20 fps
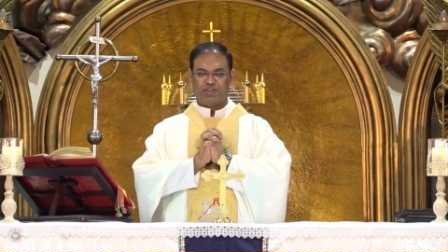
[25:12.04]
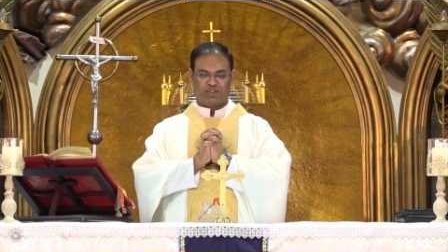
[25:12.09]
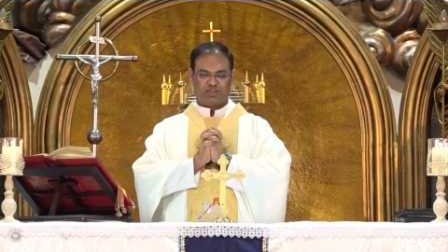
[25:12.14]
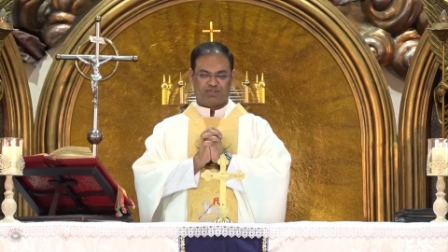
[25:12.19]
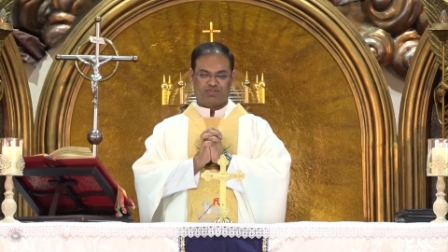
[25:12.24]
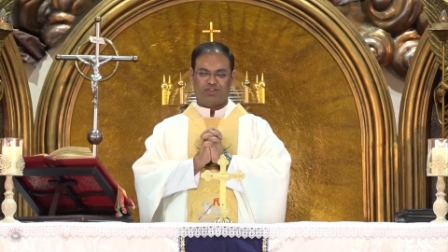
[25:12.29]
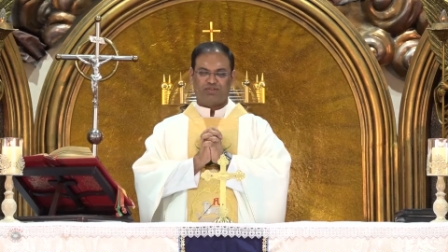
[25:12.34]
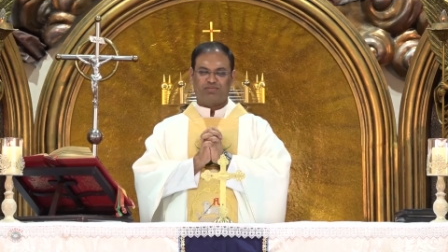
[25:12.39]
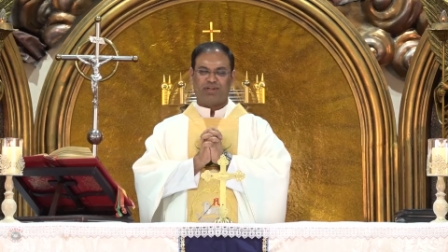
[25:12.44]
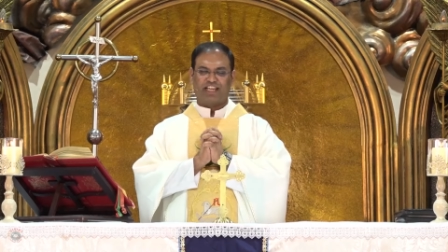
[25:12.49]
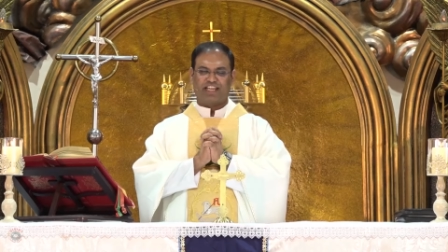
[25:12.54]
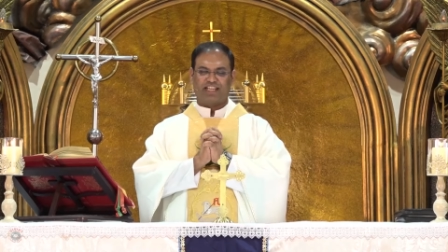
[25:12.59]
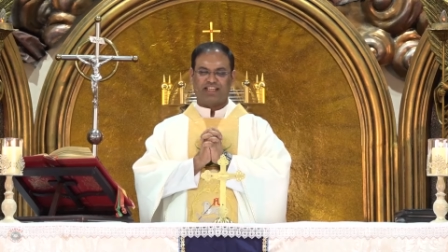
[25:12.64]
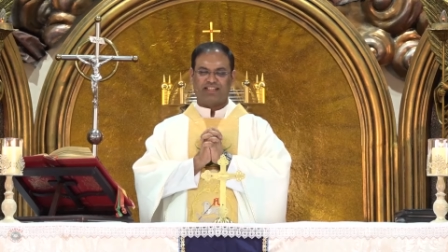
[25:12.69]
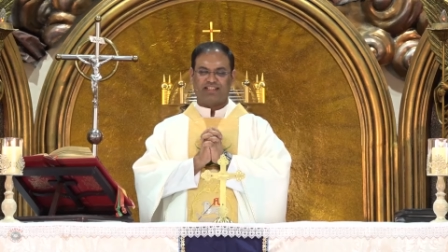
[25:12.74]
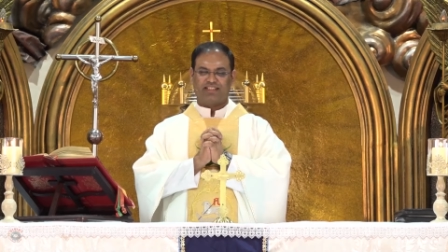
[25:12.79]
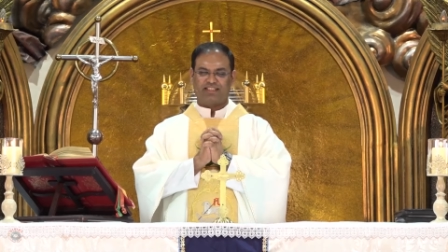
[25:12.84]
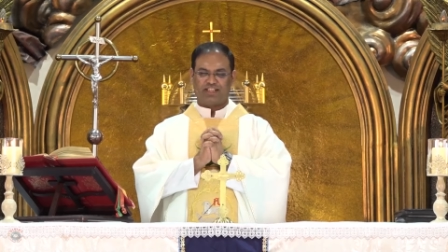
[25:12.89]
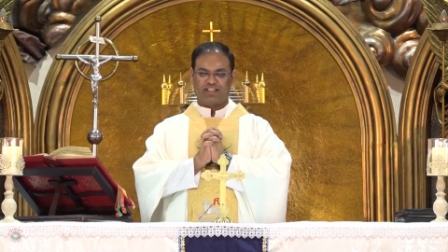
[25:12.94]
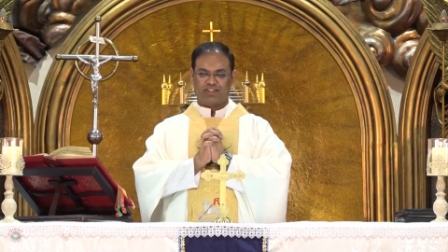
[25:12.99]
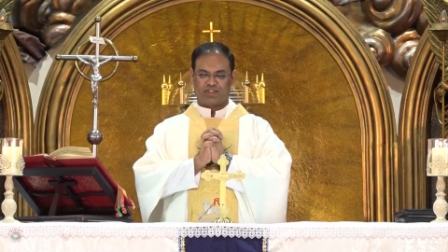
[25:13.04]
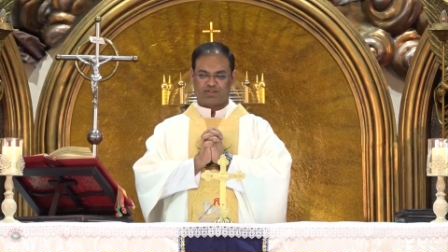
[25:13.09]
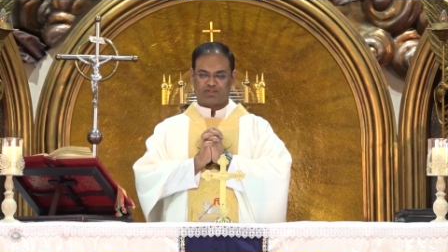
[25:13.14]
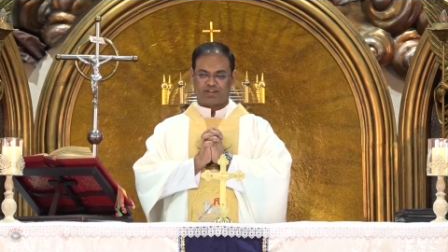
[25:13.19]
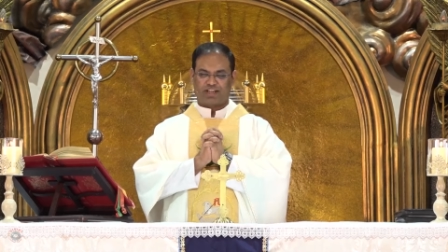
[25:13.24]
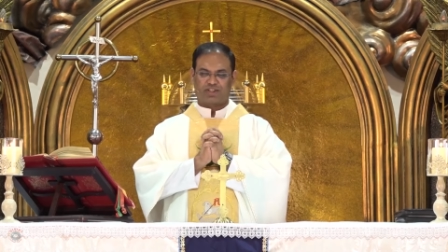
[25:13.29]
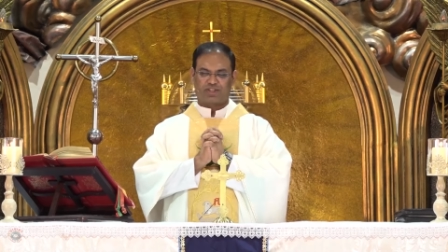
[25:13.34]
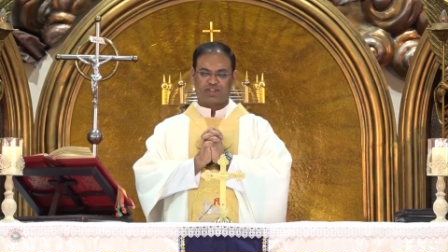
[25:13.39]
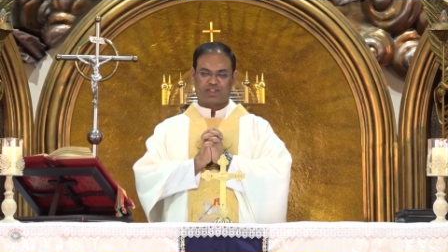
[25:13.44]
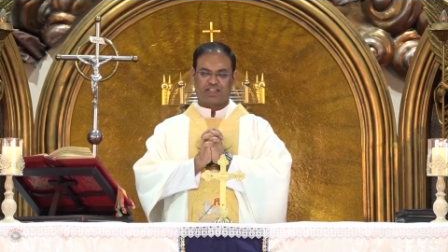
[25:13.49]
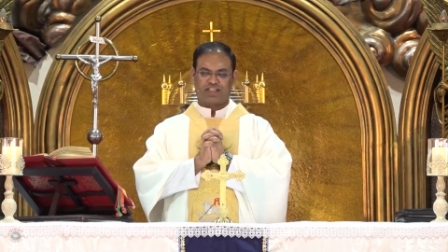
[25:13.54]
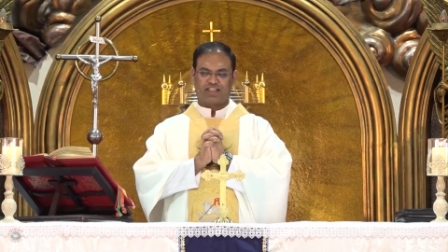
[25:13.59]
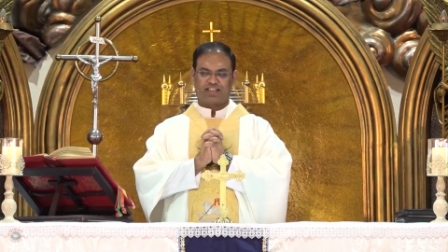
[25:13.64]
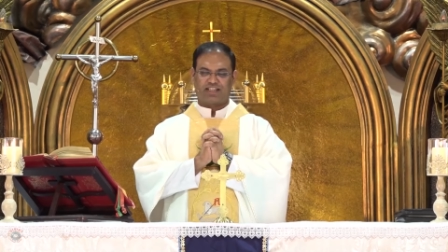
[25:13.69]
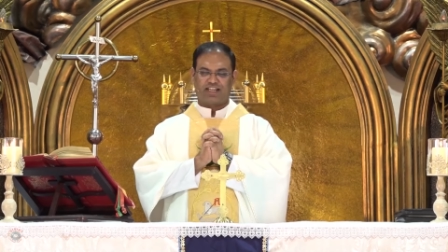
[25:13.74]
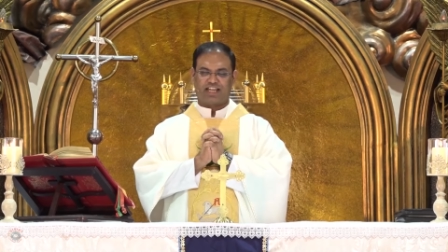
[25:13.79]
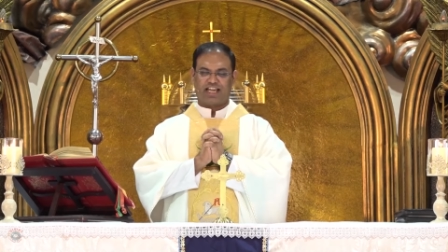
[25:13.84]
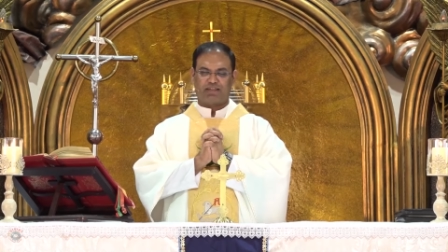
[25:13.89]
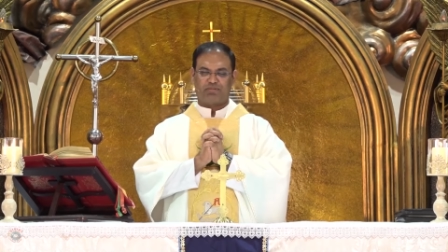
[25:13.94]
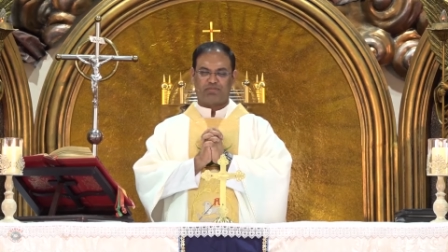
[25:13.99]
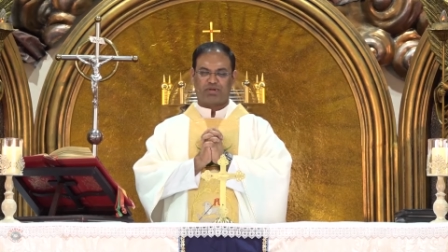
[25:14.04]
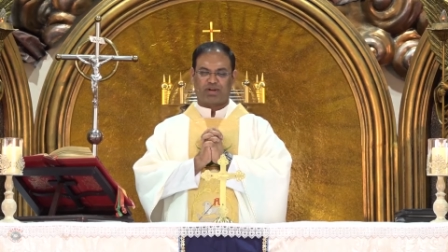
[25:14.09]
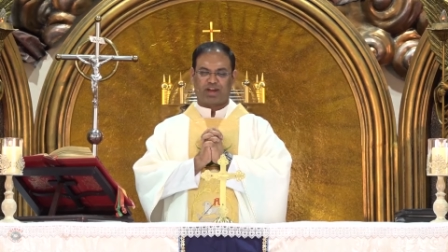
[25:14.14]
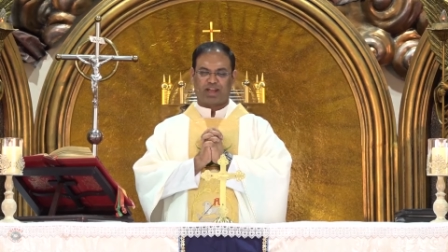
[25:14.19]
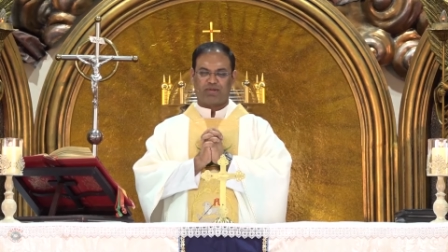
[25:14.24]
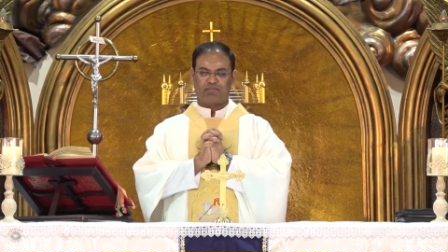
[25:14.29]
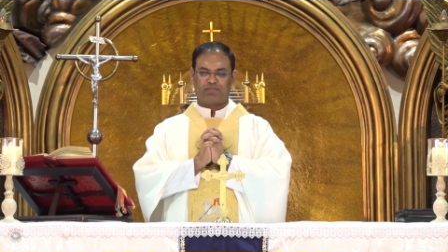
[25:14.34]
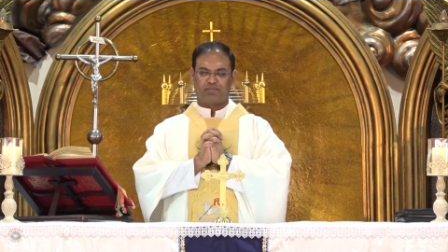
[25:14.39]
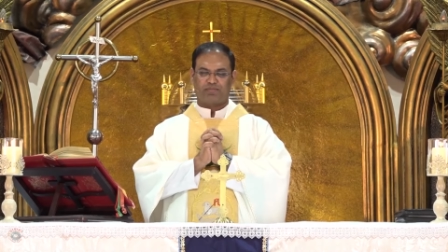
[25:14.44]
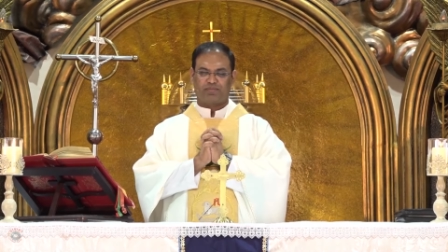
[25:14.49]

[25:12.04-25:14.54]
not for my destruction, I pray.